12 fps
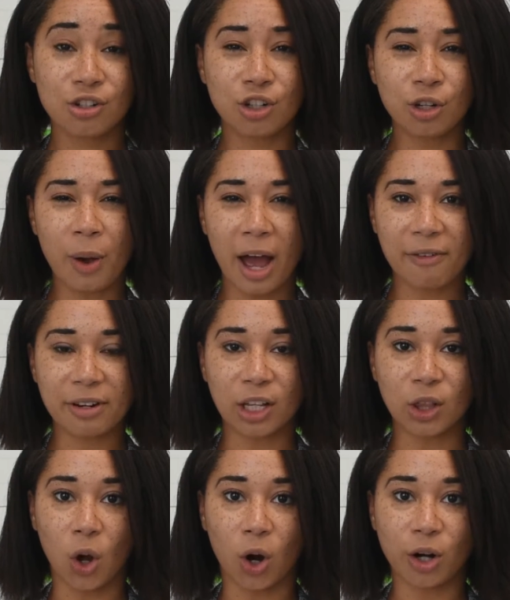Do you have any
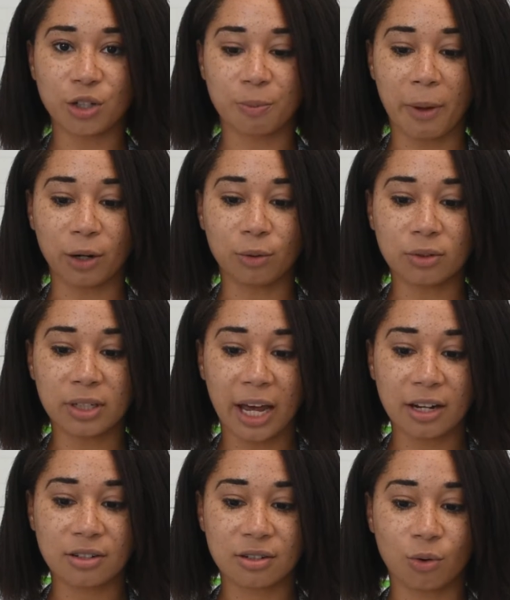large medical
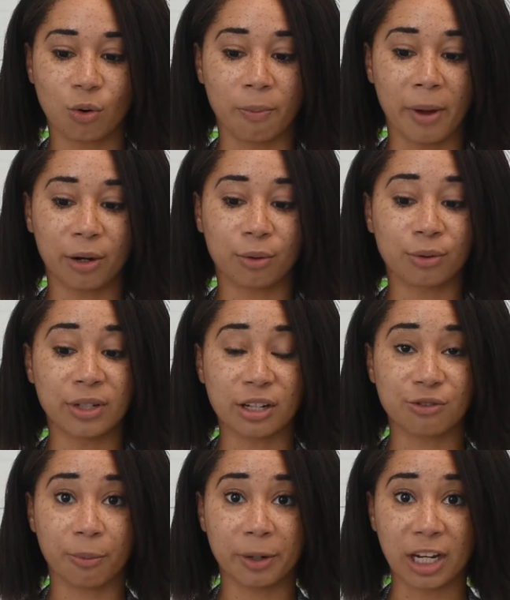debts or medical
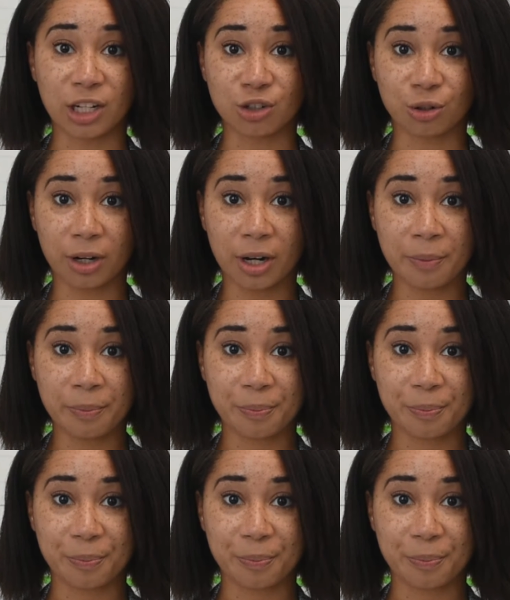debts from an injury?